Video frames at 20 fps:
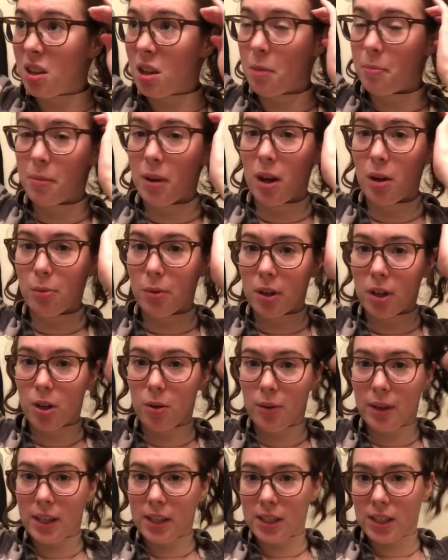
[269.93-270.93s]
but we're
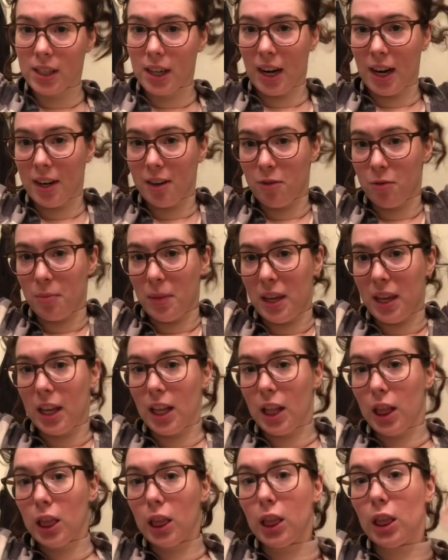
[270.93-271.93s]
going to kind of make it
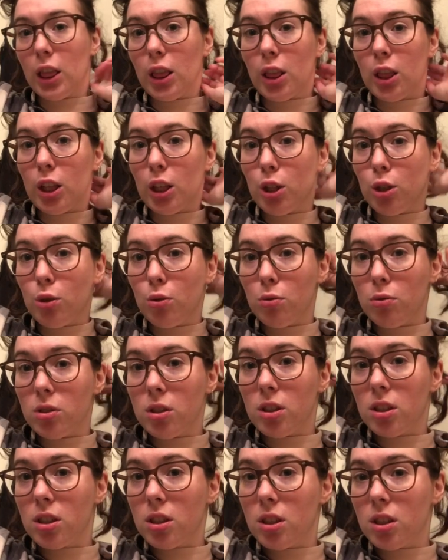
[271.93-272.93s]

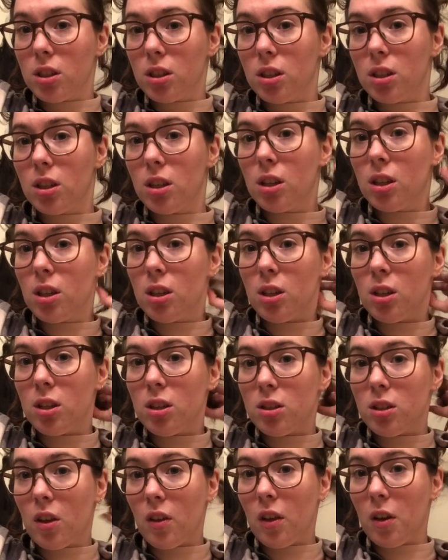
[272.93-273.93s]
loose
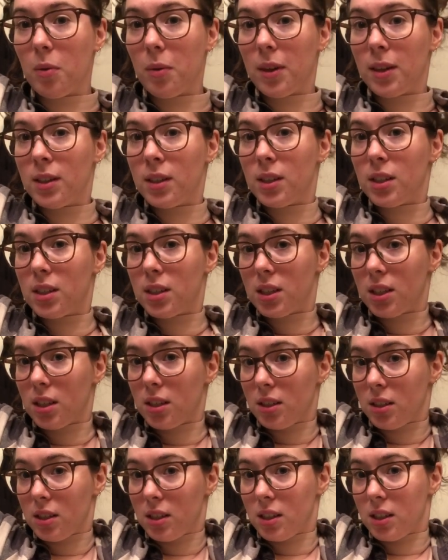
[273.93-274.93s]
so that we can still
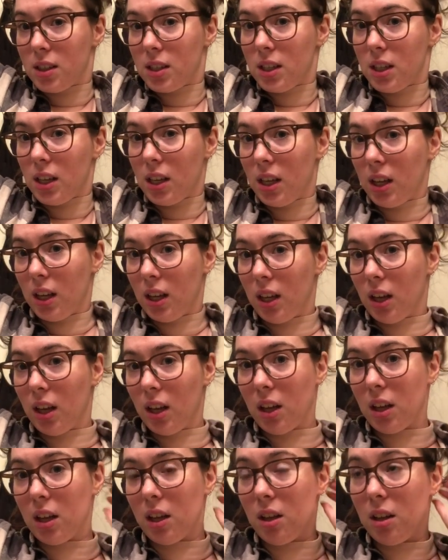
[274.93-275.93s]
see
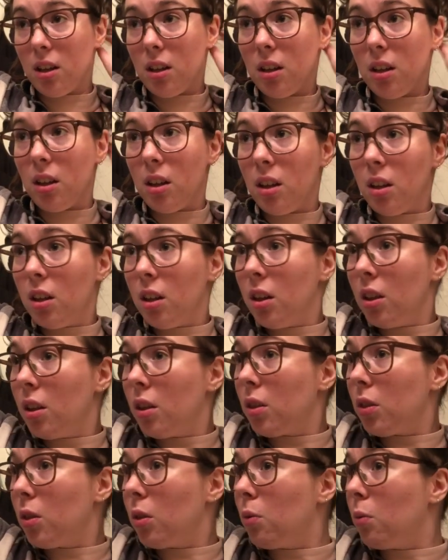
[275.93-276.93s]

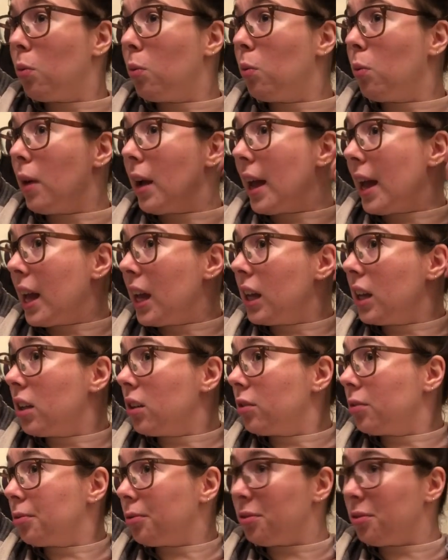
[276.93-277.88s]
the wave.